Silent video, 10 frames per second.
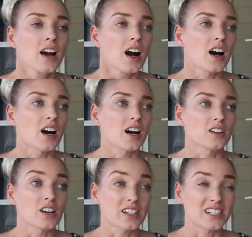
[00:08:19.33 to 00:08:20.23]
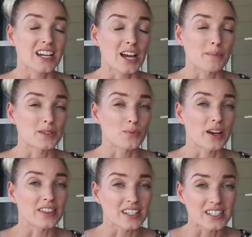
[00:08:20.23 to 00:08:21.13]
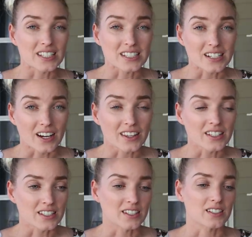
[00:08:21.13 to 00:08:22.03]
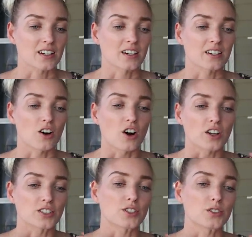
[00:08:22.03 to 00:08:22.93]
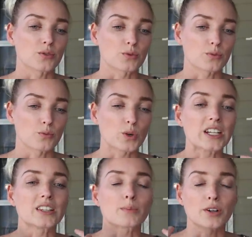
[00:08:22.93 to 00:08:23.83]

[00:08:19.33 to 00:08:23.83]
Uh, a lot of the times when this is done, this is done on weaning the